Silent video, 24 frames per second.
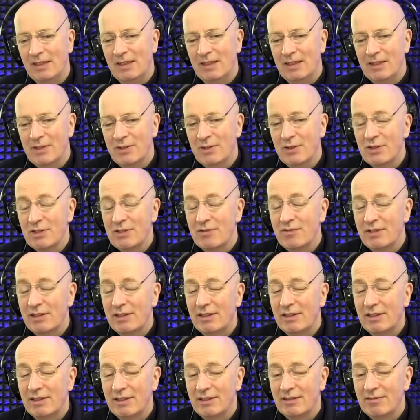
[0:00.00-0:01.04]
So it's a
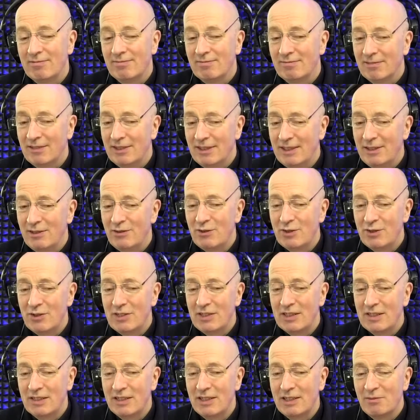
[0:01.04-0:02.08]
very
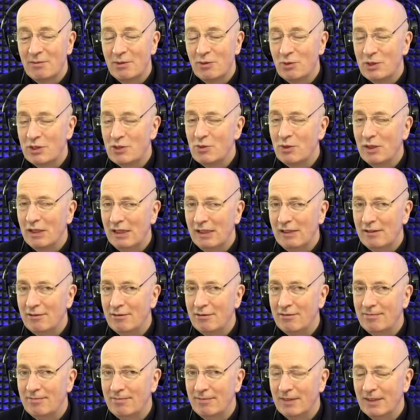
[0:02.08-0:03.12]
interesting time in which we
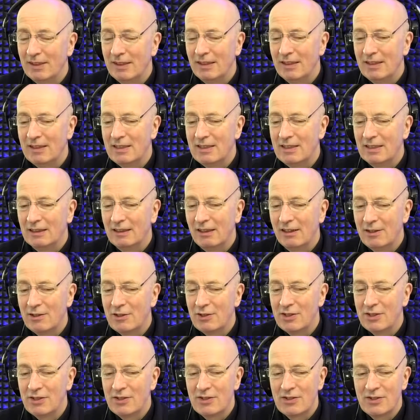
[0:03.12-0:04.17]
live. The
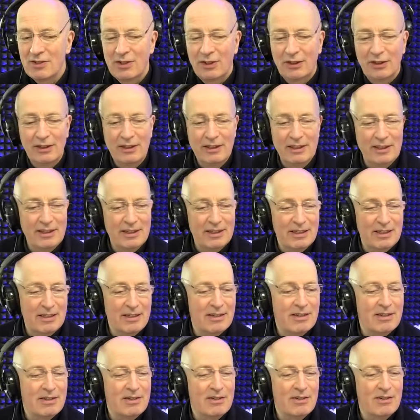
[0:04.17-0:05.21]
technology is certainly an
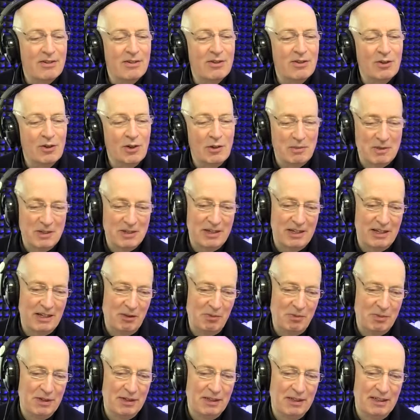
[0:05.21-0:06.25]
enormous
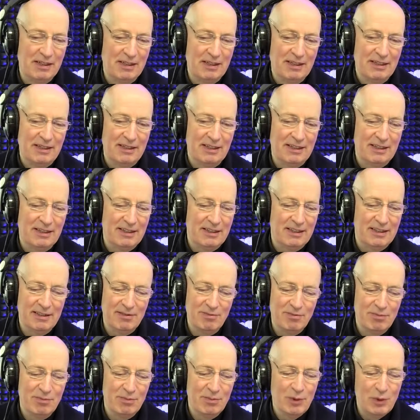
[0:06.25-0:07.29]
help
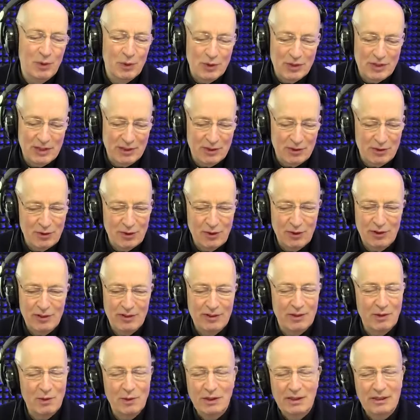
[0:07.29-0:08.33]
and most
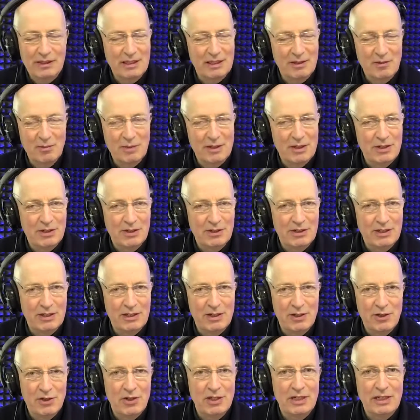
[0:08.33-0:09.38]
extraordinary what can be done and
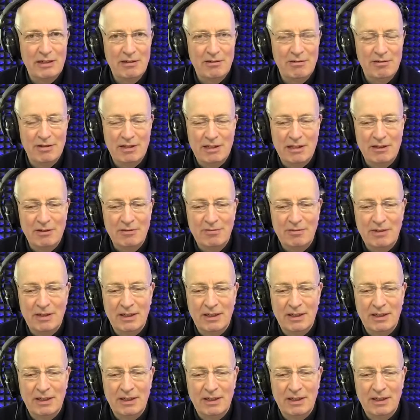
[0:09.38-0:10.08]
achieved now.